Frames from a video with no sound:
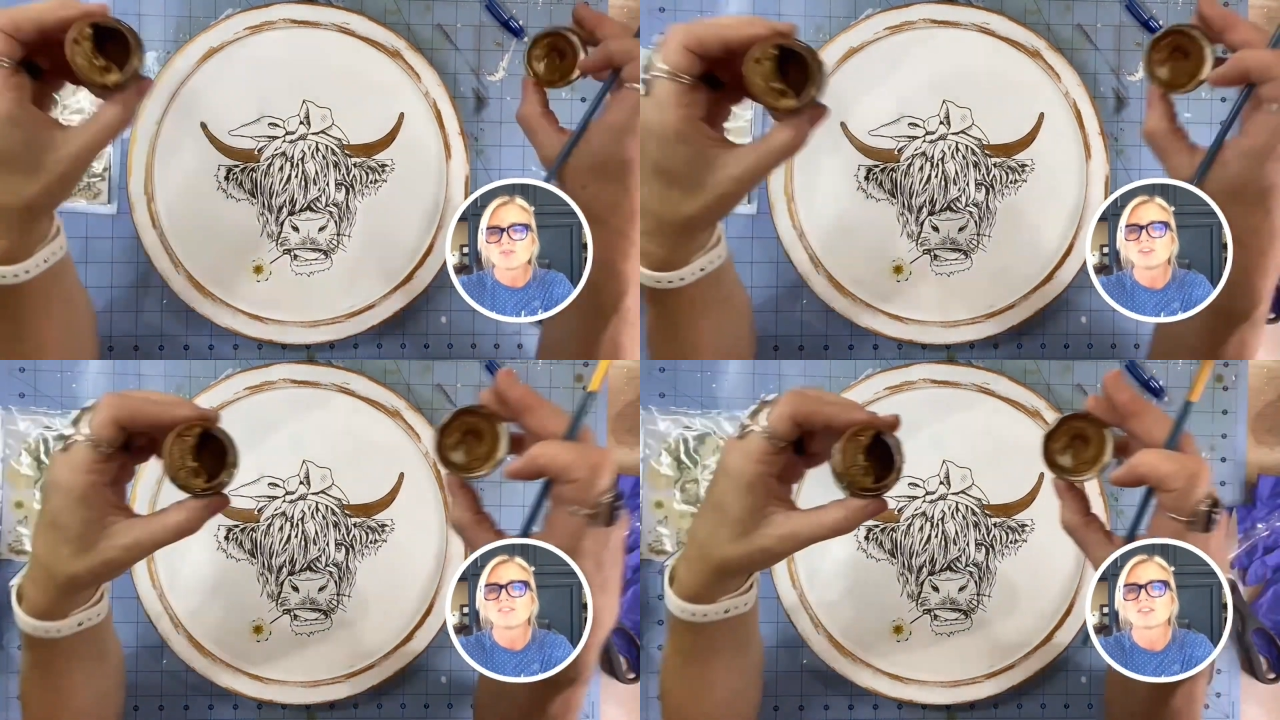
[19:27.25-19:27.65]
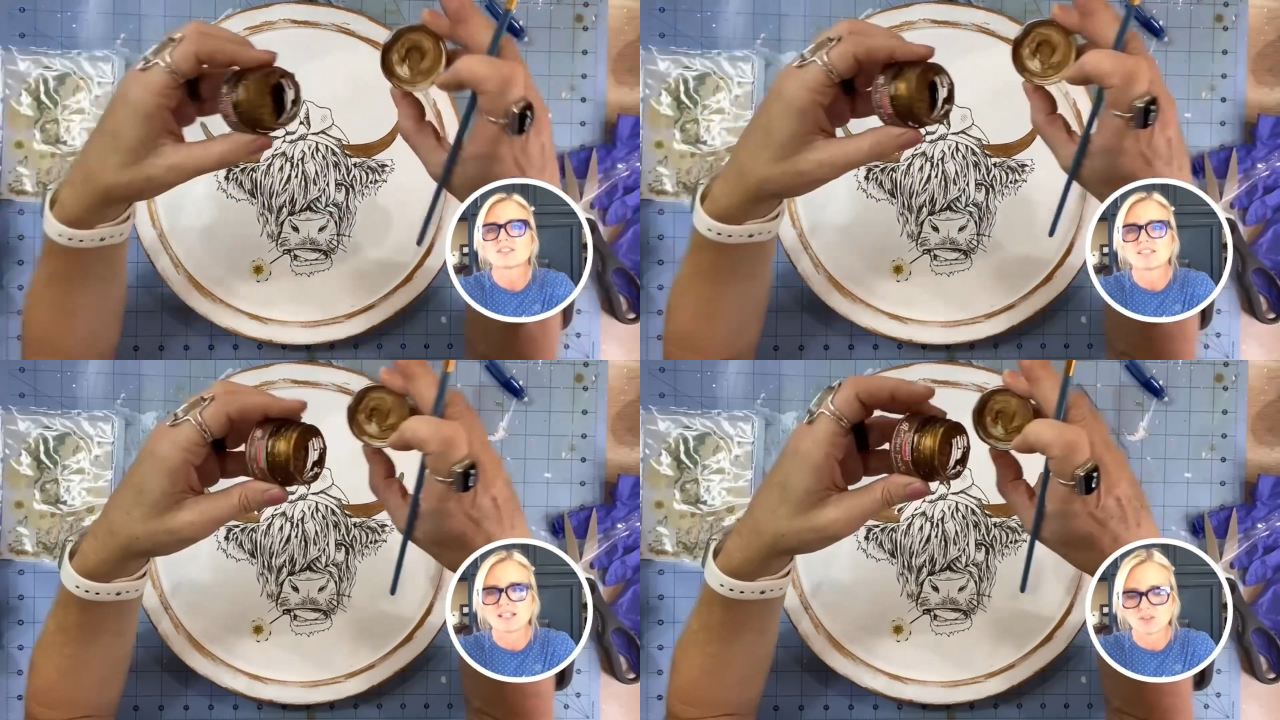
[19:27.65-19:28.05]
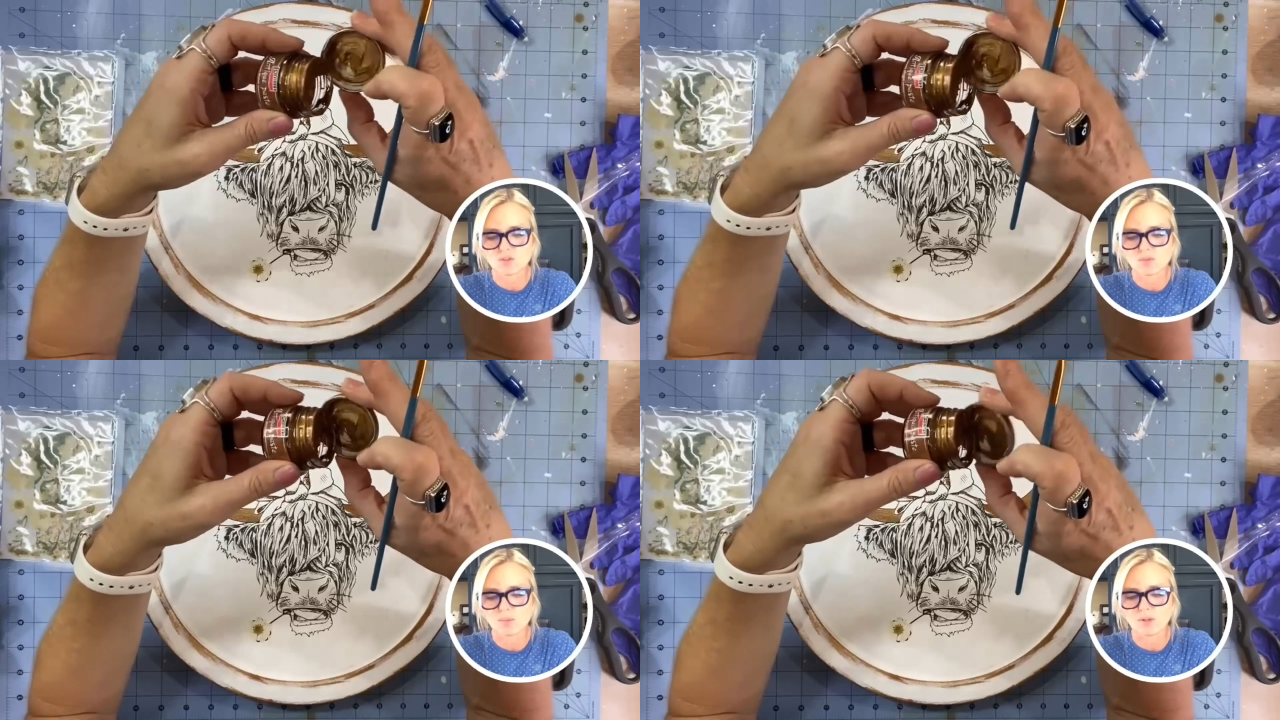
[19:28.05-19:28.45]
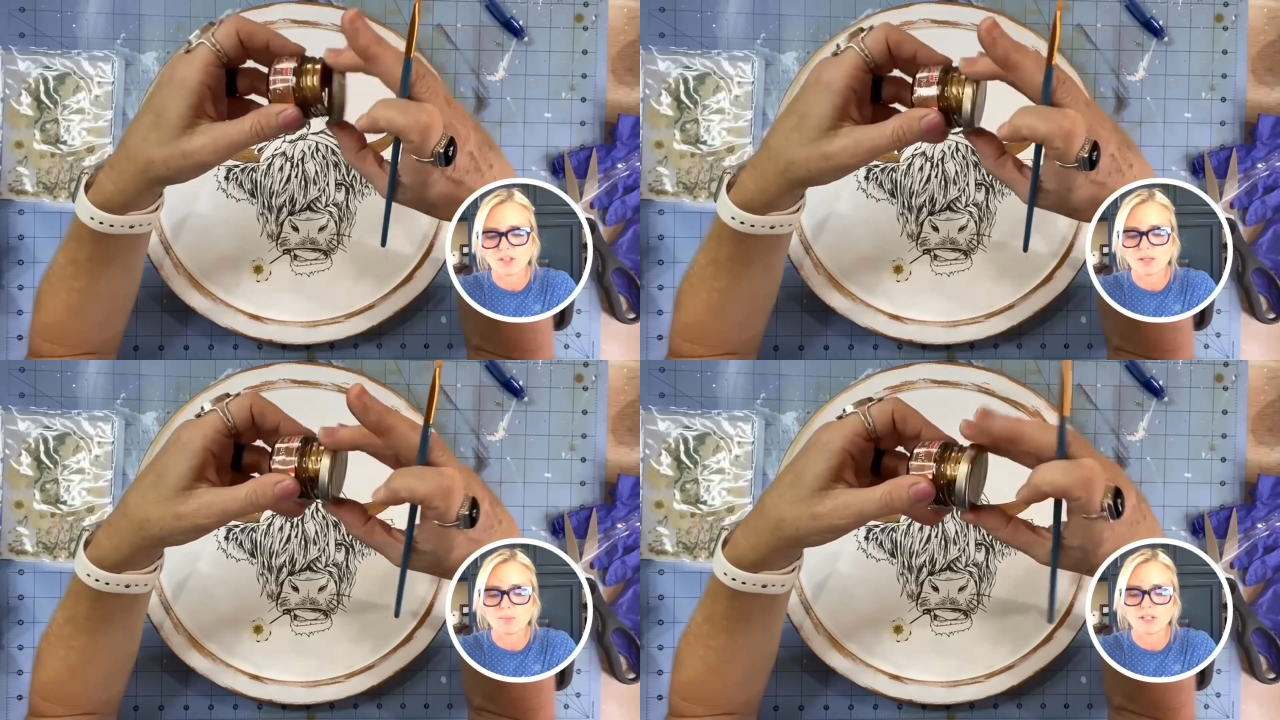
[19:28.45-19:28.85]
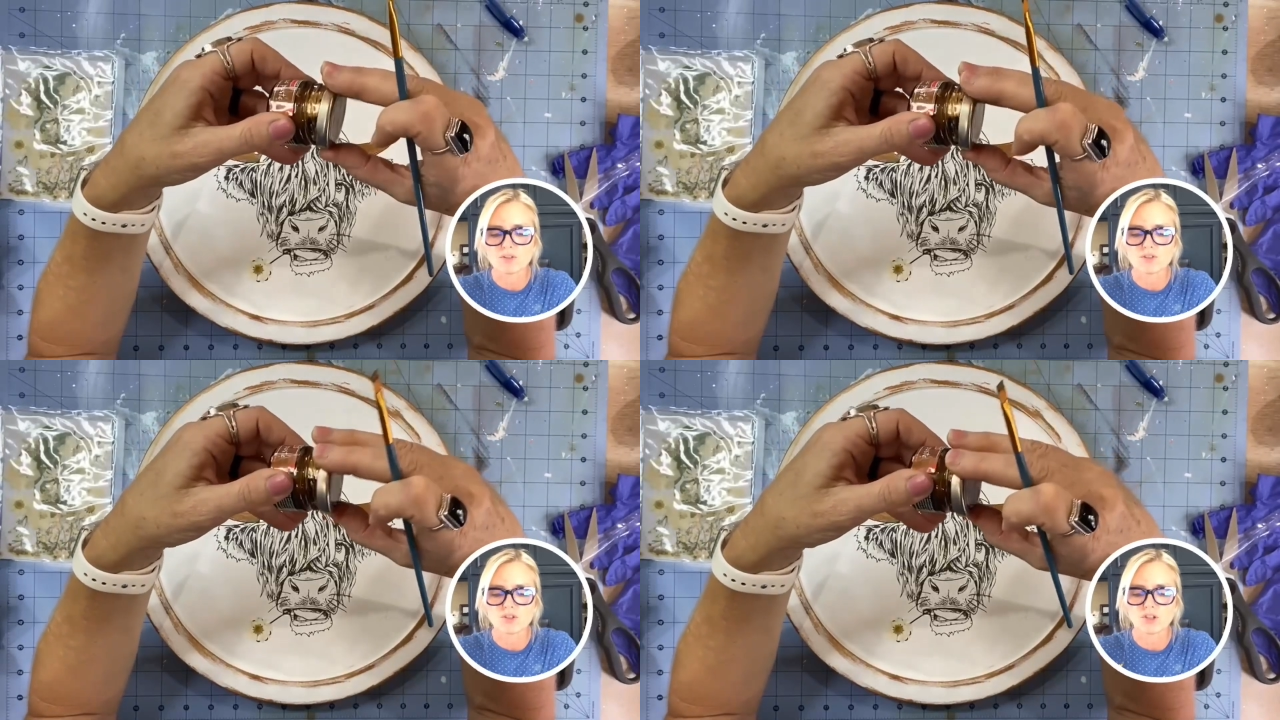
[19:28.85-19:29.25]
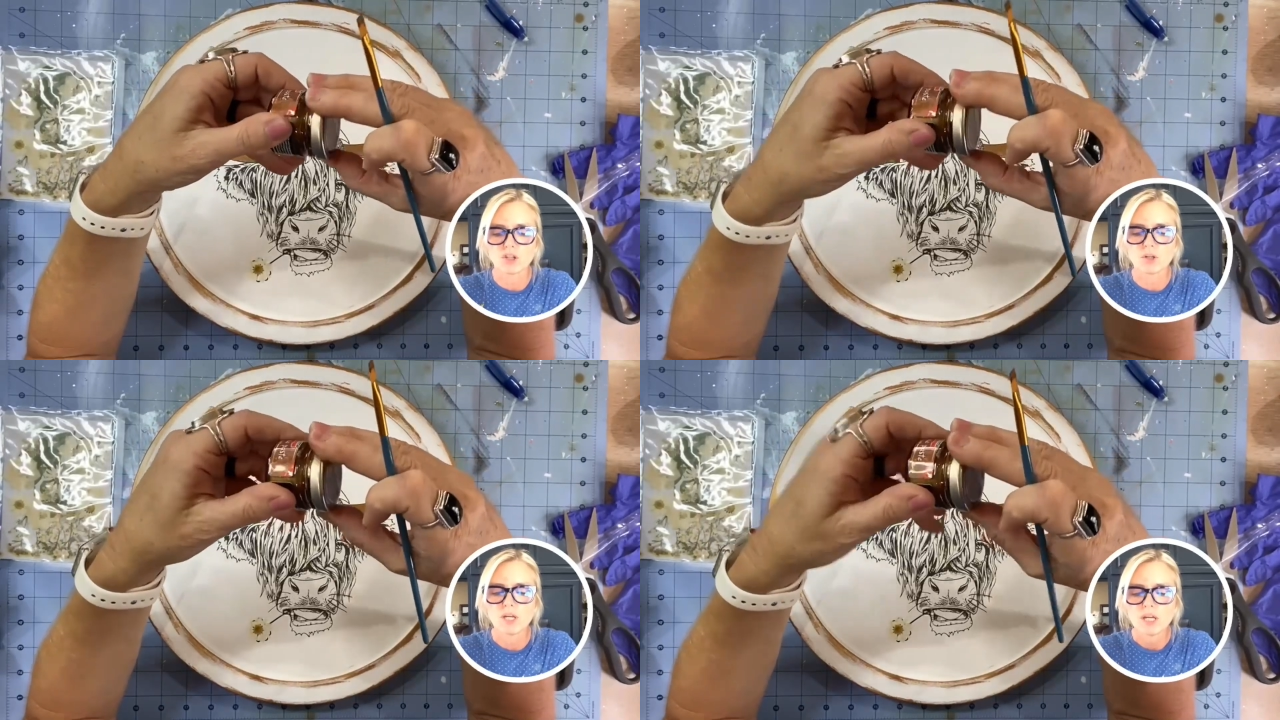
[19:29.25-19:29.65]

favorite stencils from a, maker studio.